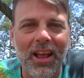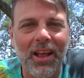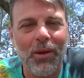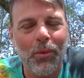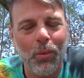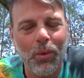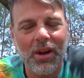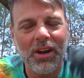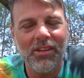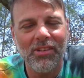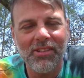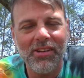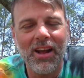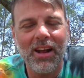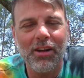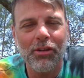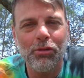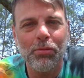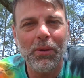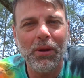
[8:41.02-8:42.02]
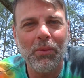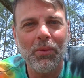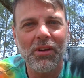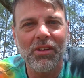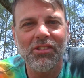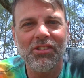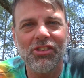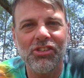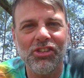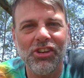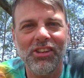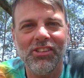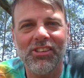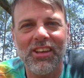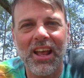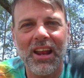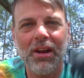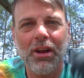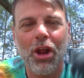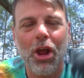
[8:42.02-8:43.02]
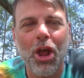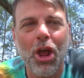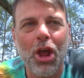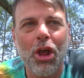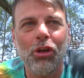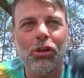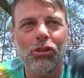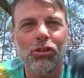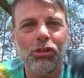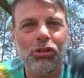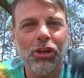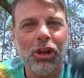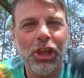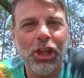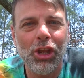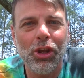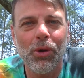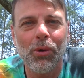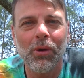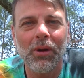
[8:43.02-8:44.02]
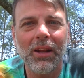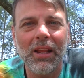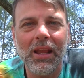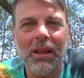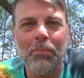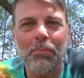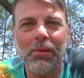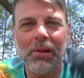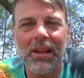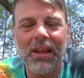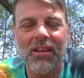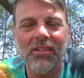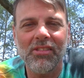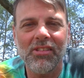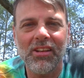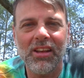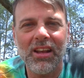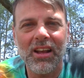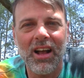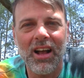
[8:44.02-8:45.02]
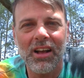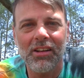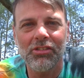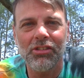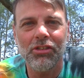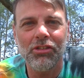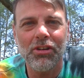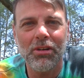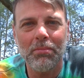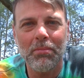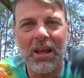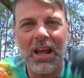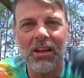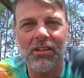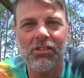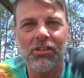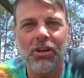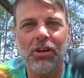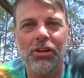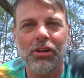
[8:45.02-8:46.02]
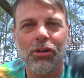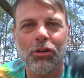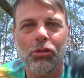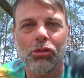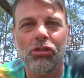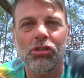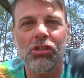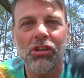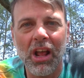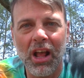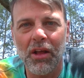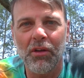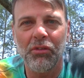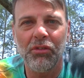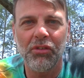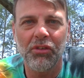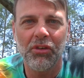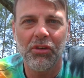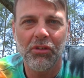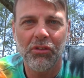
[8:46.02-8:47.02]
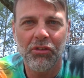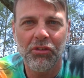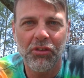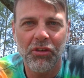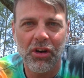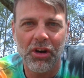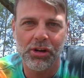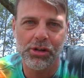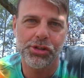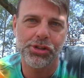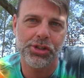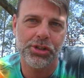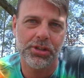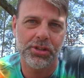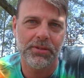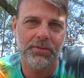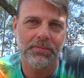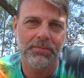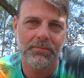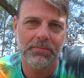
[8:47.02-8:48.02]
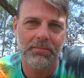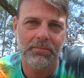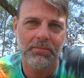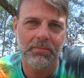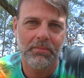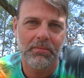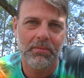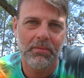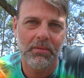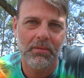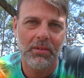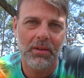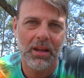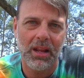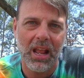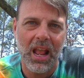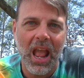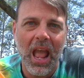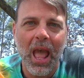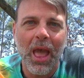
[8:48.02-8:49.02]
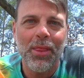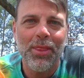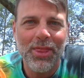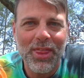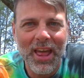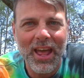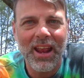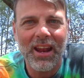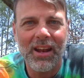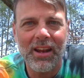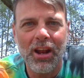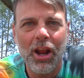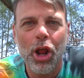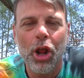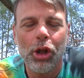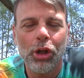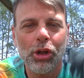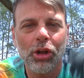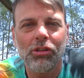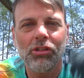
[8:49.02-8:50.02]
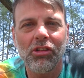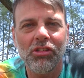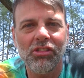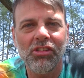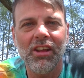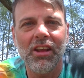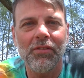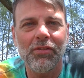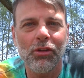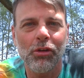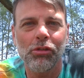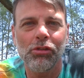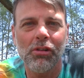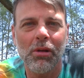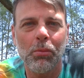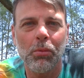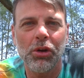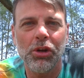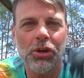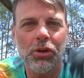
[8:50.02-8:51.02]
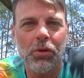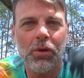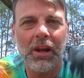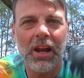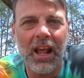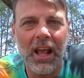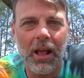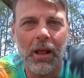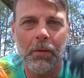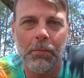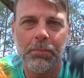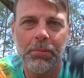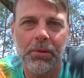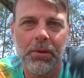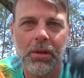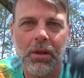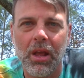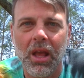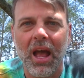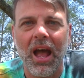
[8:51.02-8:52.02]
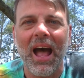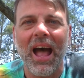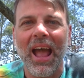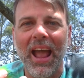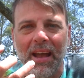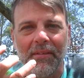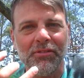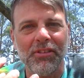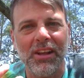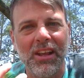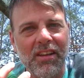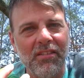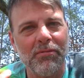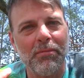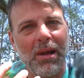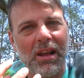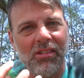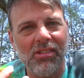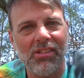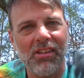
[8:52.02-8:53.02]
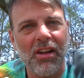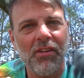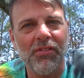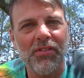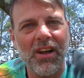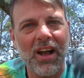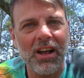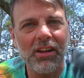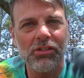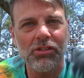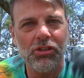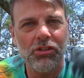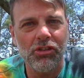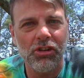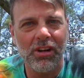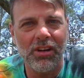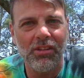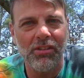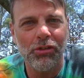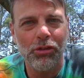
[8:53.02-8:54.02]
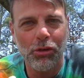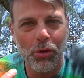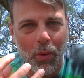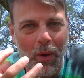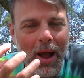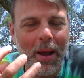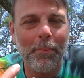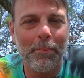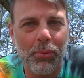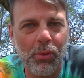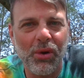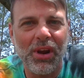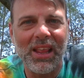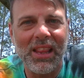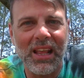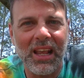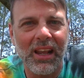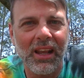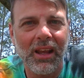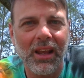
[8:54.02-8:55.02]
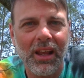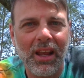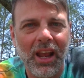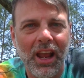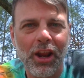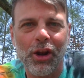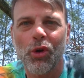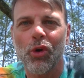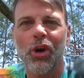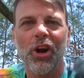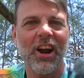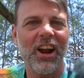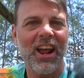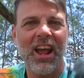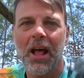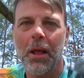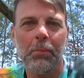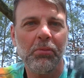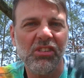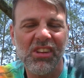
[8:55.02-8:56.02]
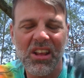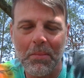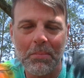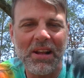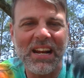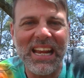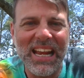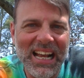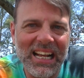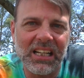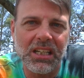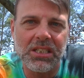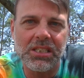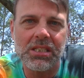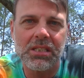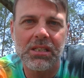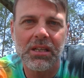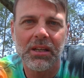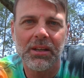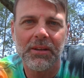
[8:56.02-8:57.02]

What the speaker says: what astonished me was, she said, securely place the oxygen mask on yourself first, and then look to see if there's someone you can help. I have to give myself oxygen, so I'm breathing, in order to help somebody else.